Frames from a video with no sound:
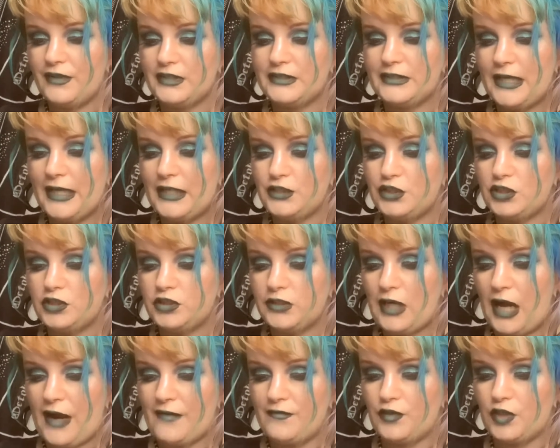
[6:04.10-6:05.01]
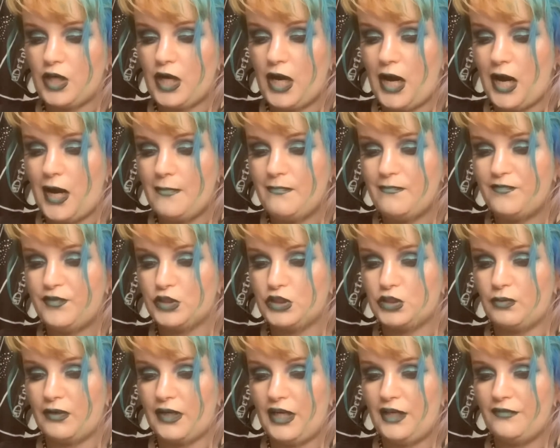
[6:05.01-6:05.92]
Dead Travel Cup for
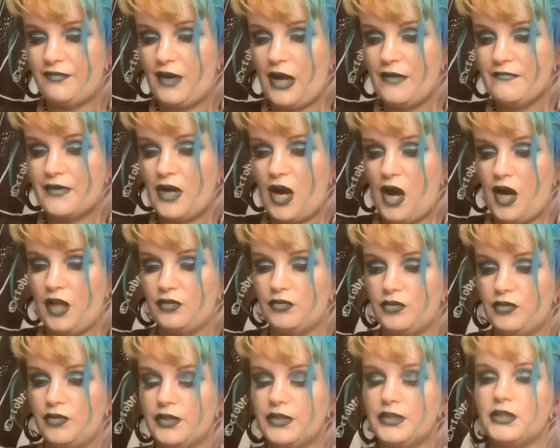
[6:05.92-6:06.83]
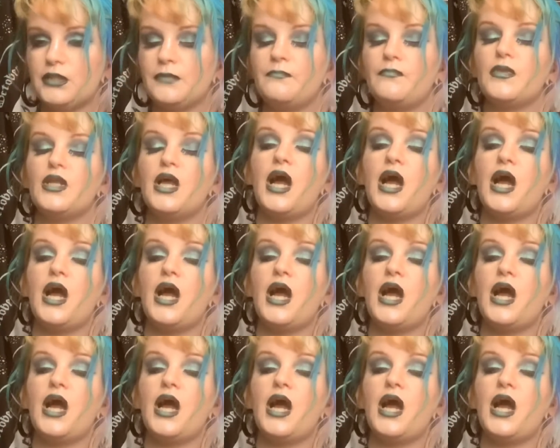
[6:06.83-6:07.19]
$25.